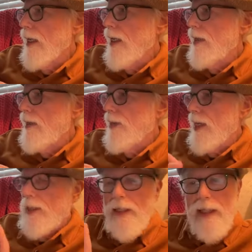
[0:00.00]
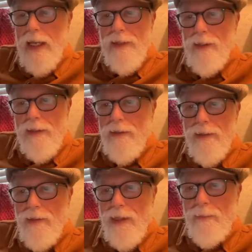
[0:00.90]
that he can't
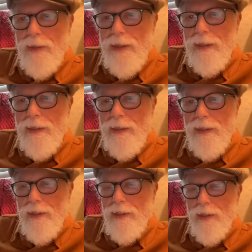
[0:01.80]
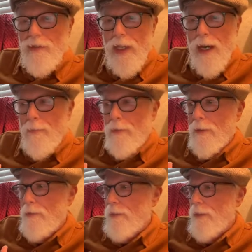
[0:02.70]
seem to stop,
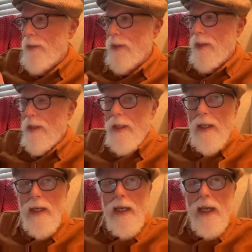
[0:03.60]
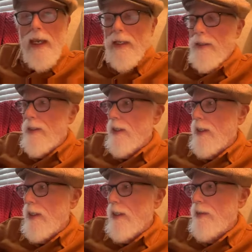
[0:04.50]
and
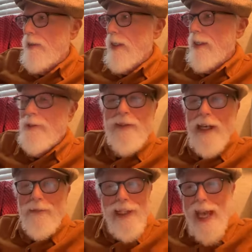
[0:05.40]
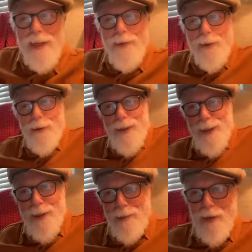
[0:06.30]
he's kind of an asshole
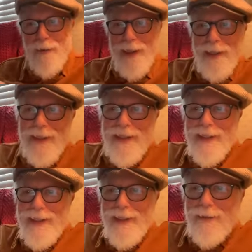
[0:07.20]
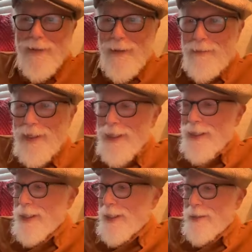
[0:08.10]
in the movie at the very
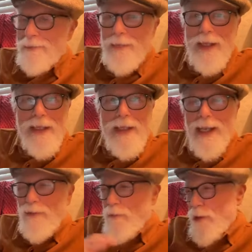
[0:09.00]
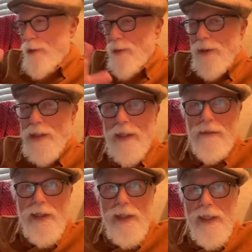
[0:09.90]
beginning, and rude and
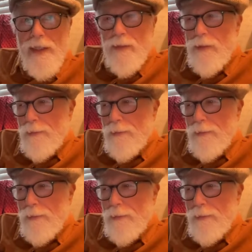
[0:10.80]
everything else.